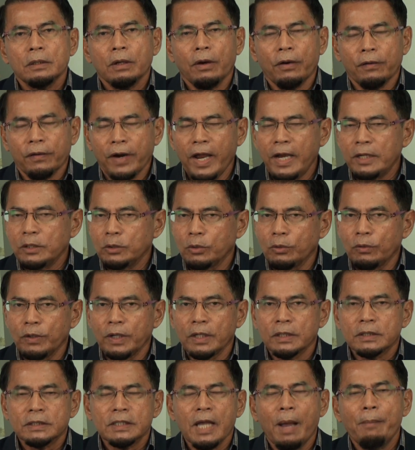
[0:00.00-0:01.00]
All right,
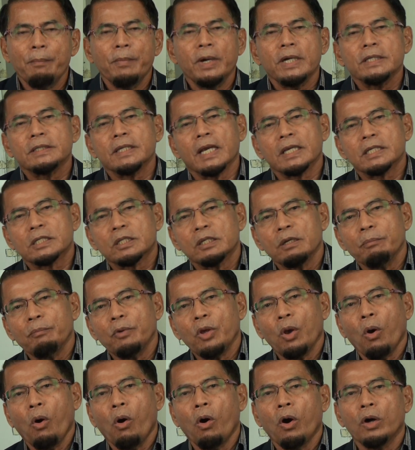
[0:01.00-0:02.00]
during summer it's
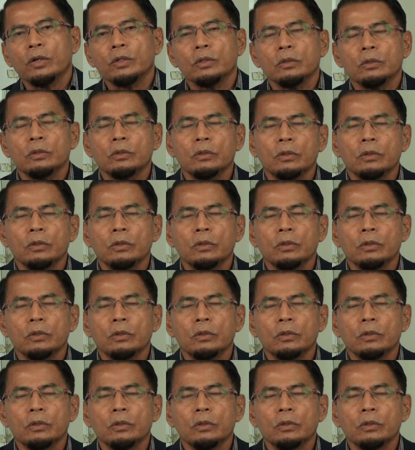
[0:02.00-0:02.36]
extremely hot.